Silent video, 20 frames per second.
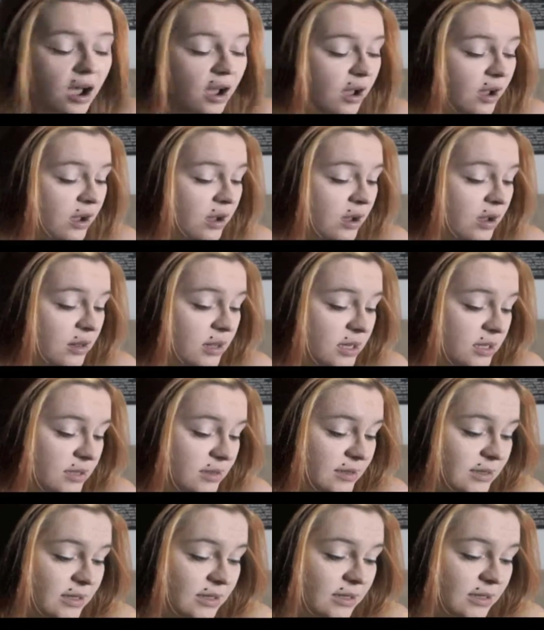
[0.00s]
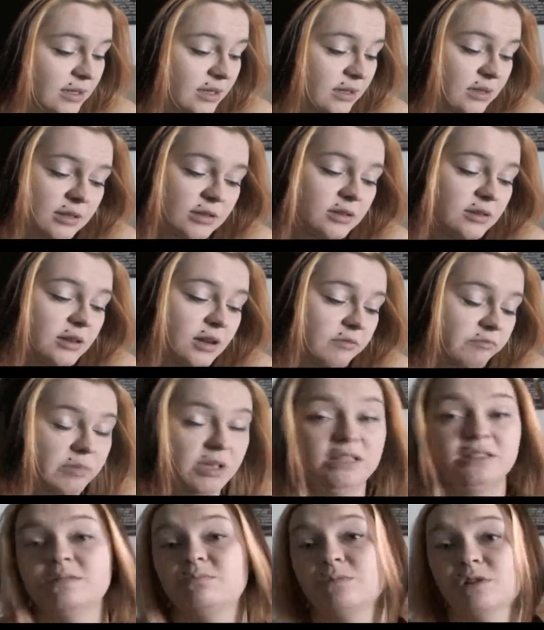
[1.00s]
Let's see here.
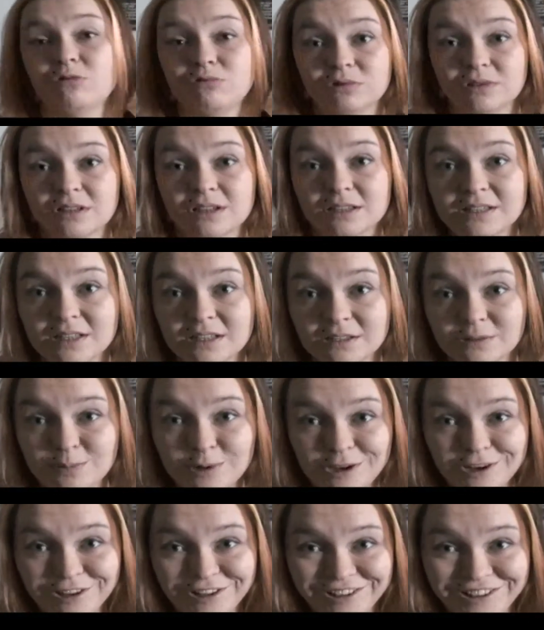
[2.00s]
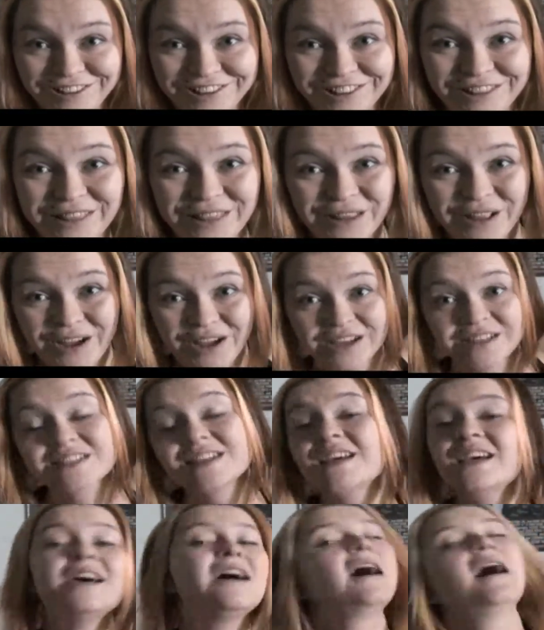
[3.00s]
I've made some notes because there's been a
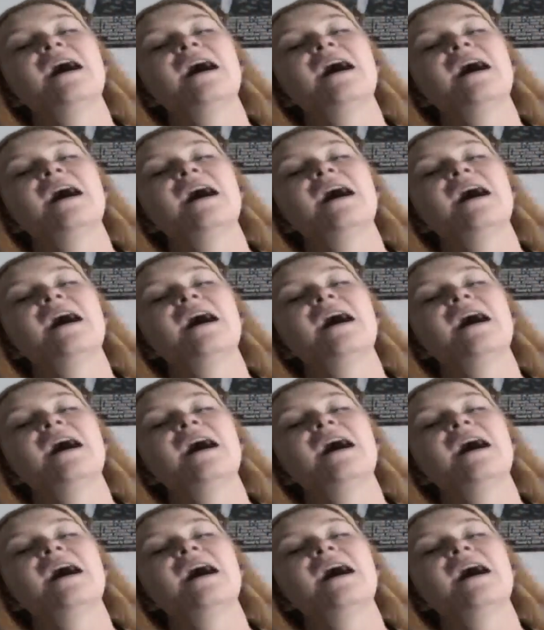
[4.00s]
lot.